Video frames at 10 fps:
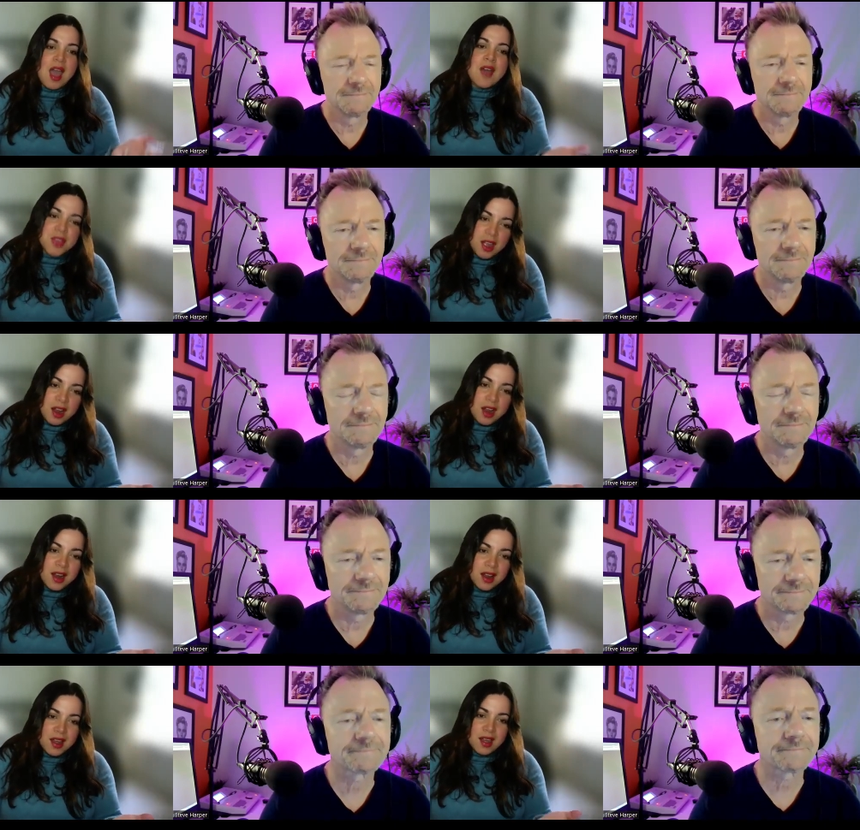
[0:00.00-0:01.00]
Speaker 1: heavier
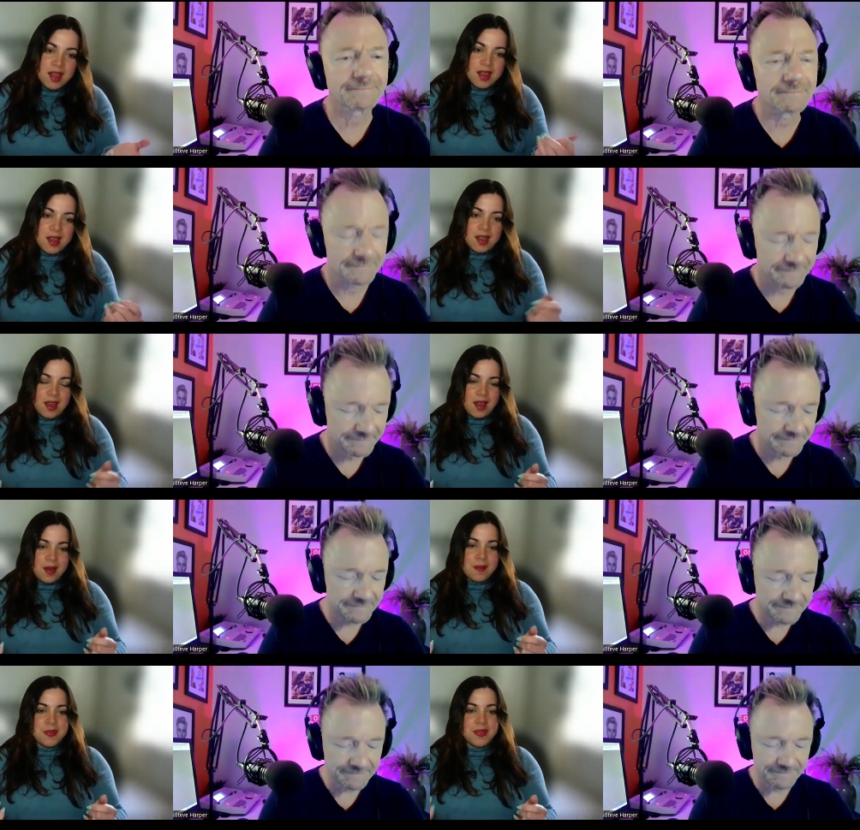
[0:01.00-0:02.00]

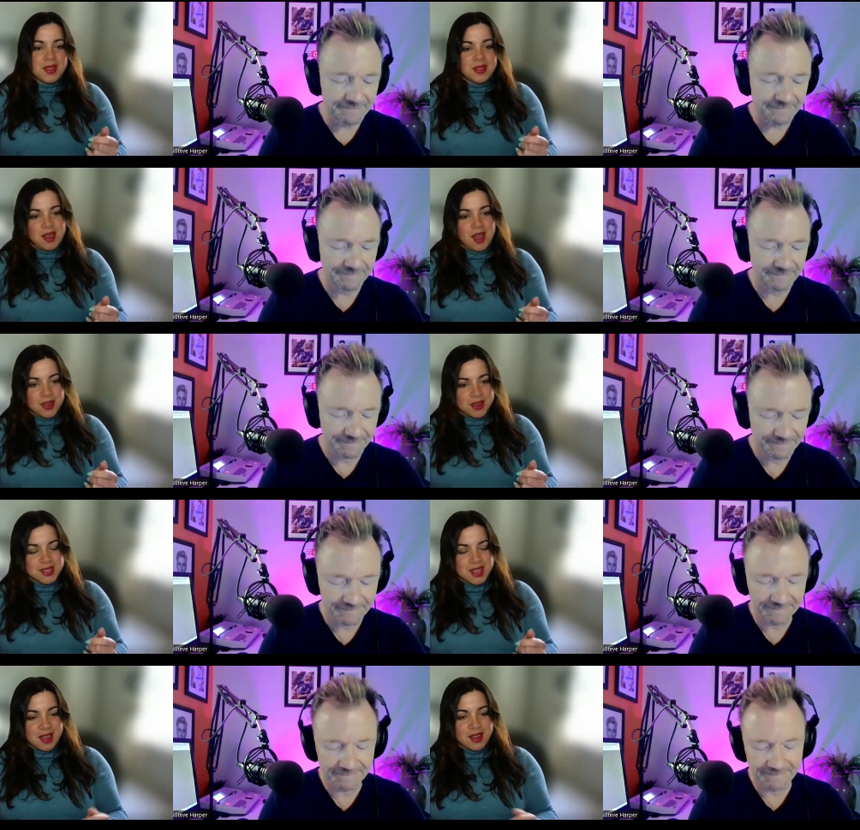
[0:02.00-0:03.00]
um, than the other
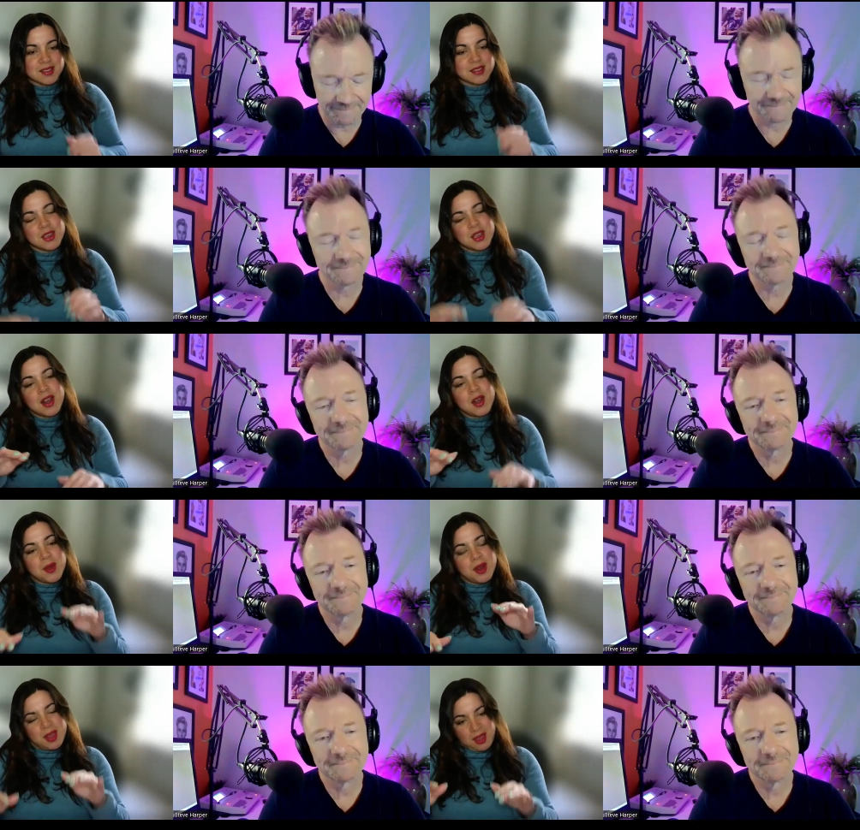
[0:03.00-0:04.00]
side so you kind of
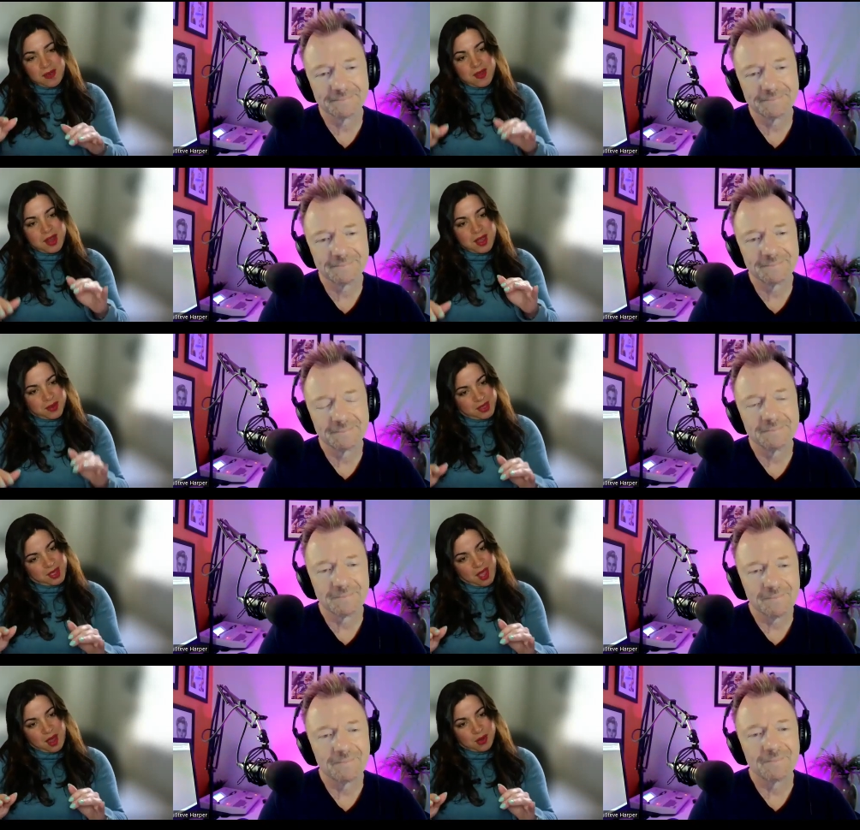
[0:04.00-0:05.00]
want to even everything
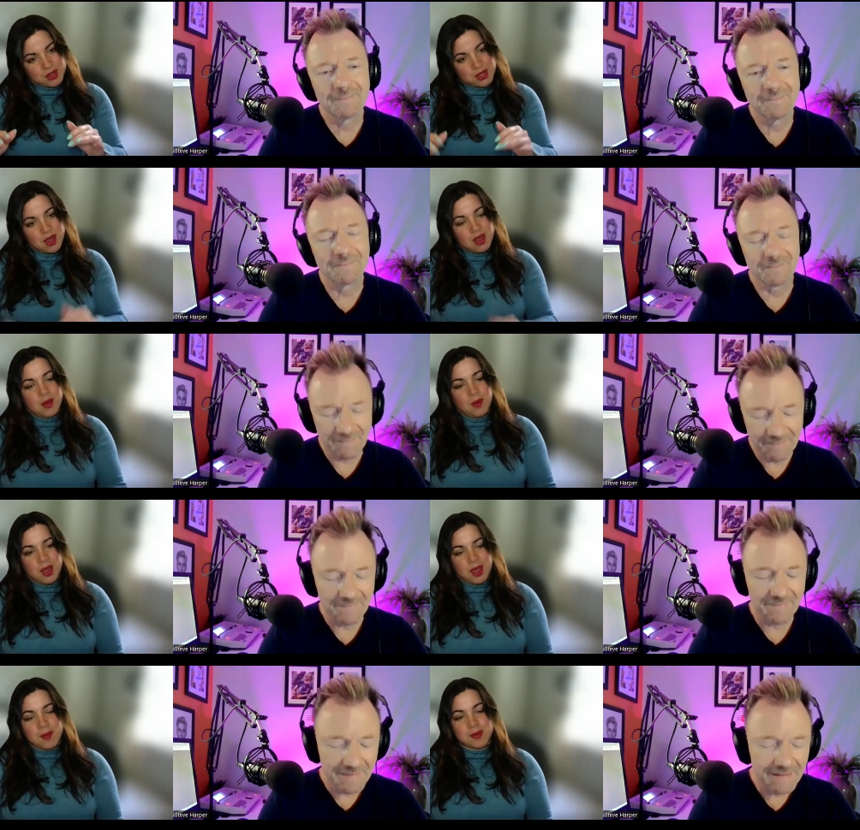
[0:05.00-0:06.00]
out when
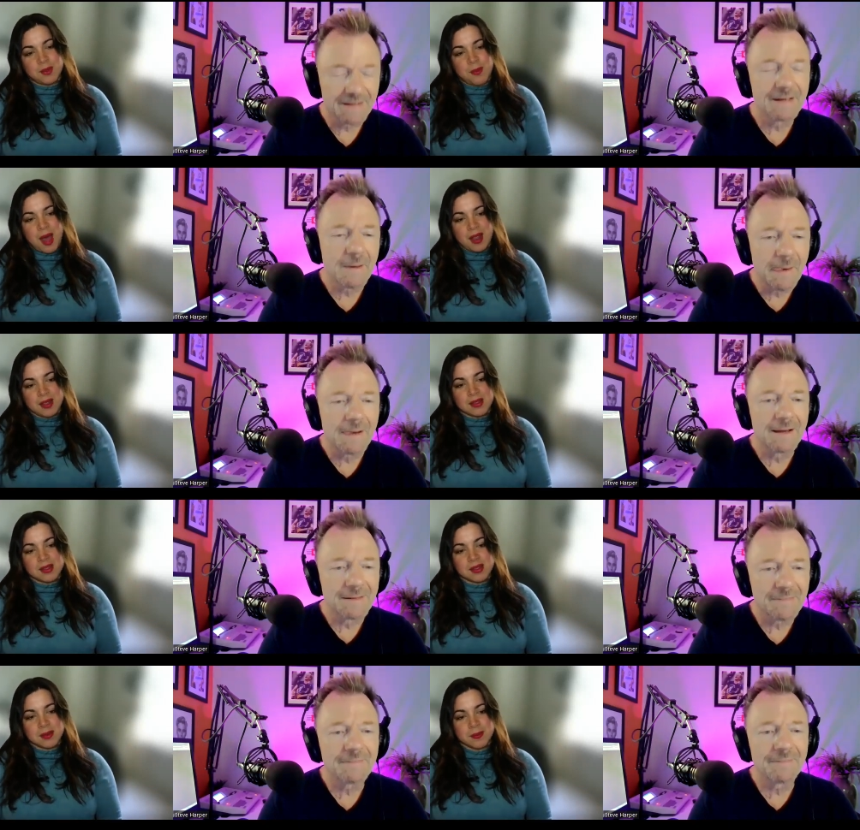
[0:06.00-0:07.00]
it comes
Speaker 2: to
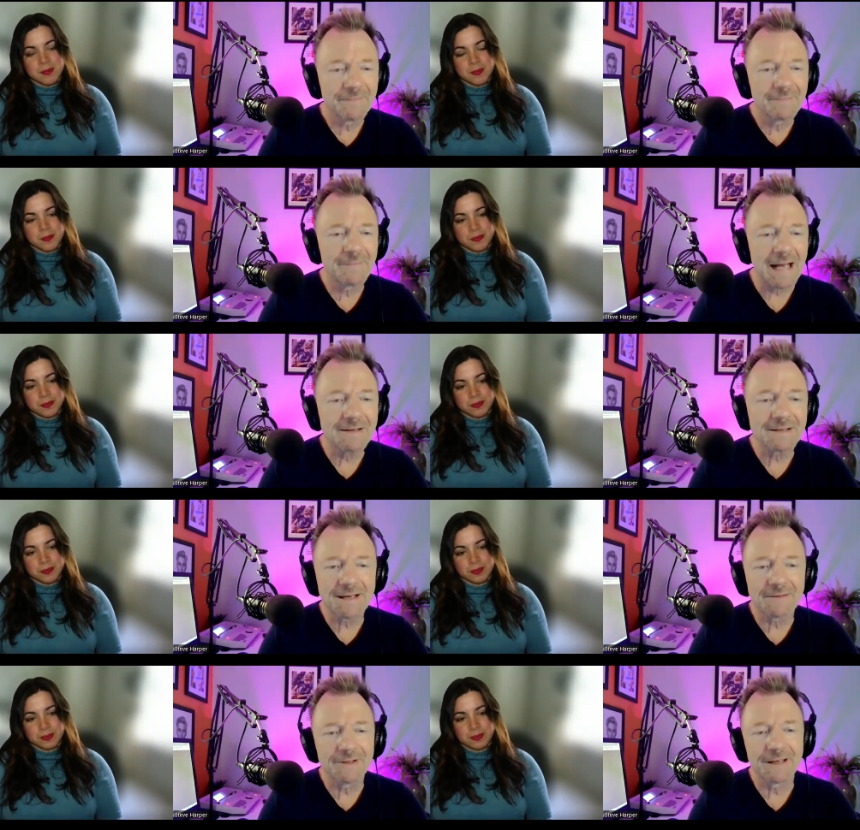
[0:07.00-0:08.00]
balance
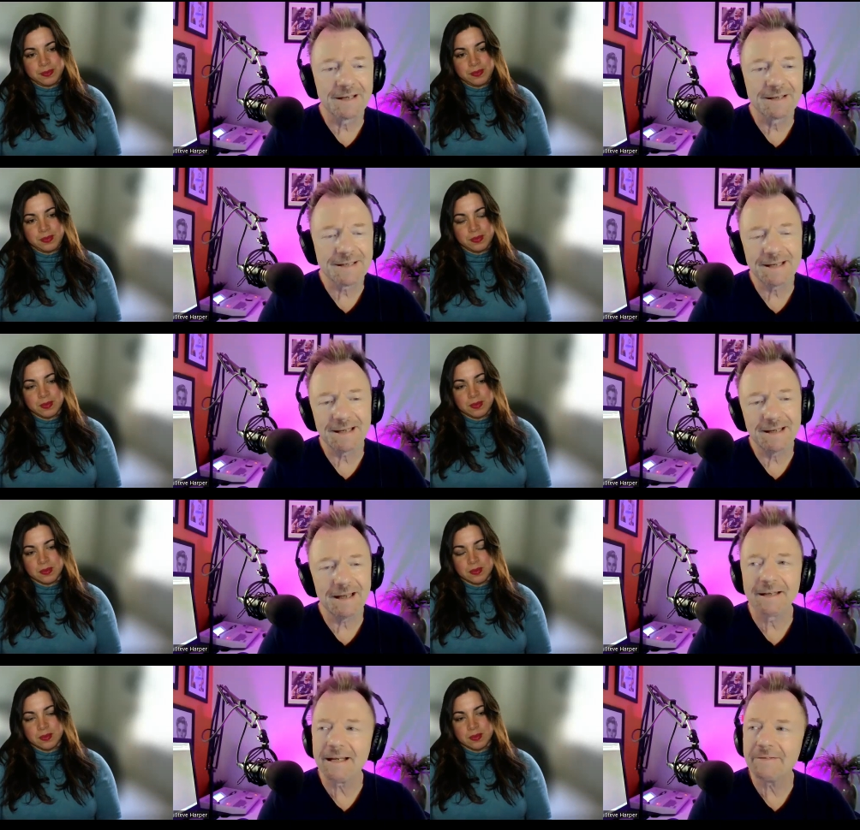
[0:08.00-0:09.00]
balance i would think is
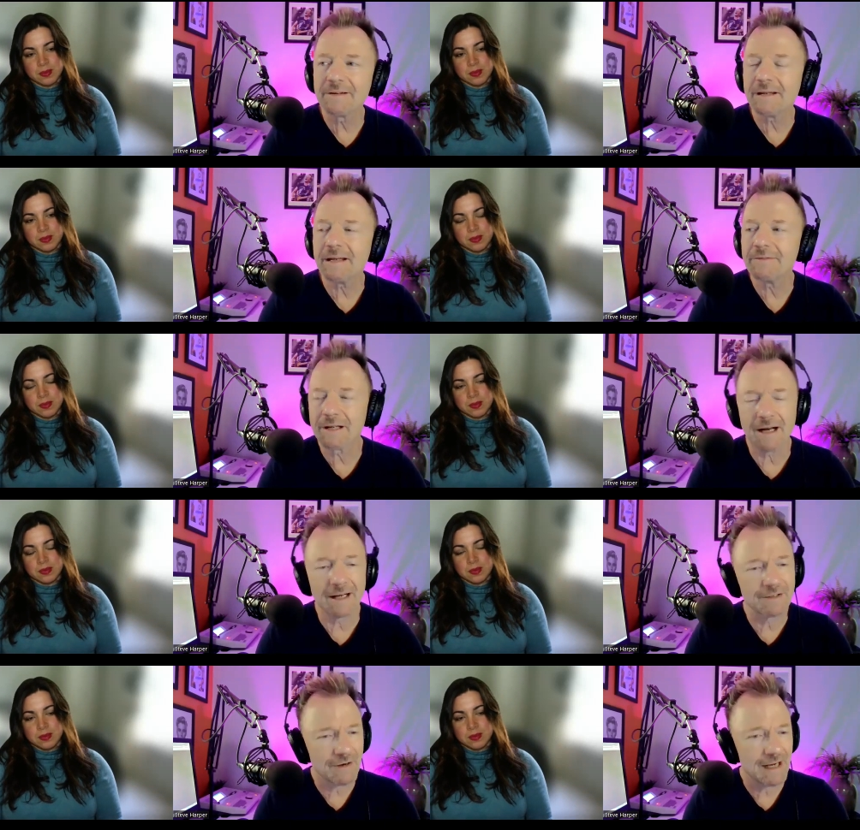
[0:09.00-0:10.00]
key and even even
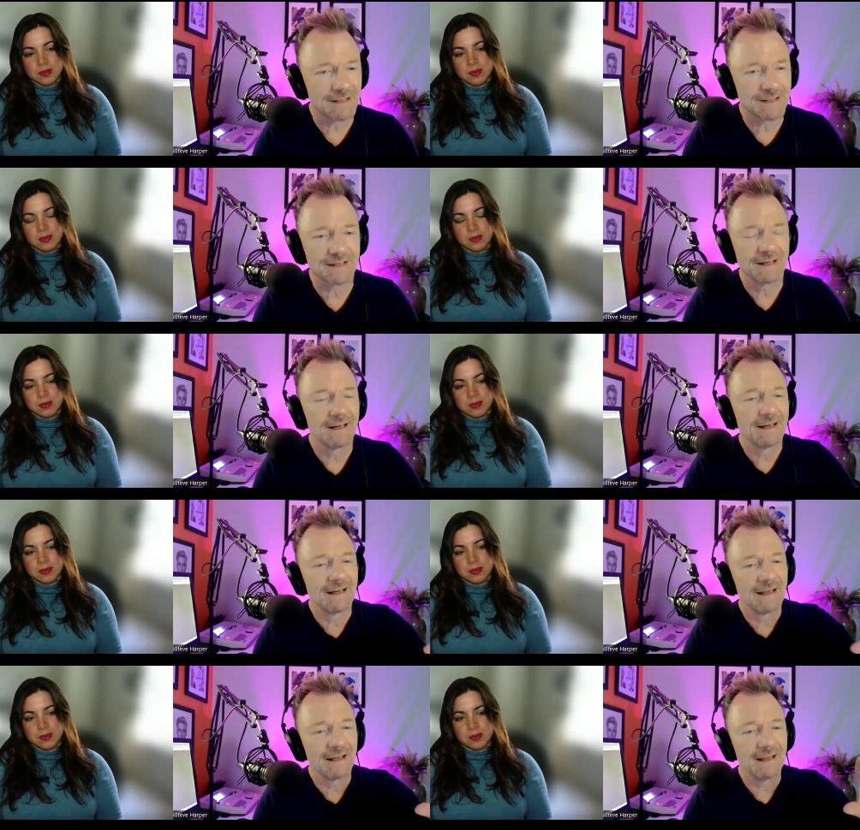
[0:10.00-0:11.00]
contrast
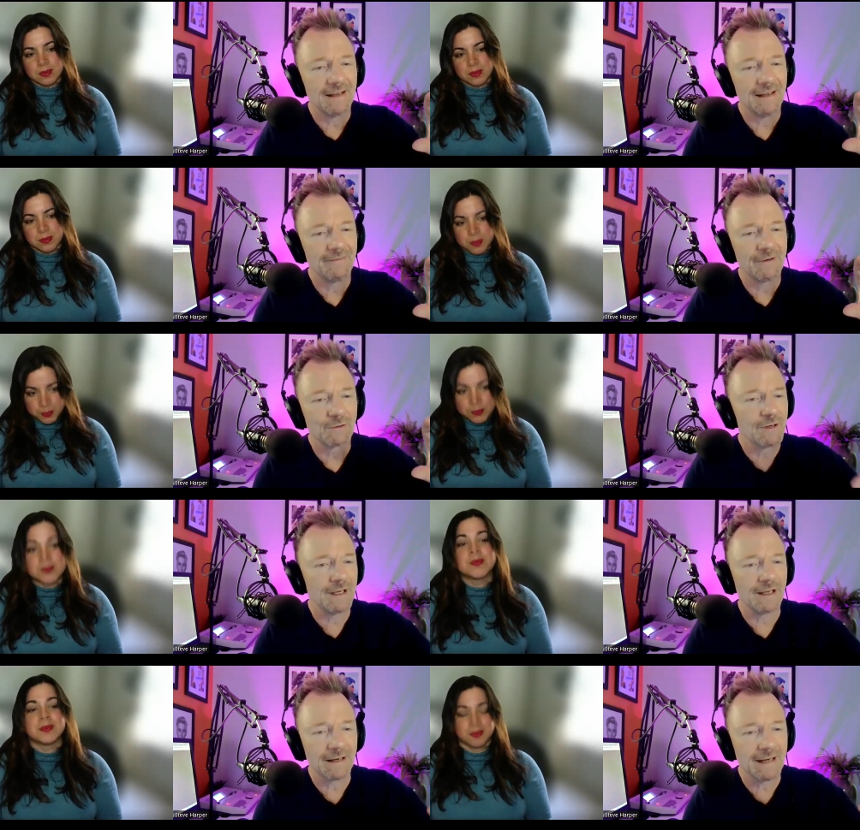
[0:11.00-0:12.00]
if you're looking at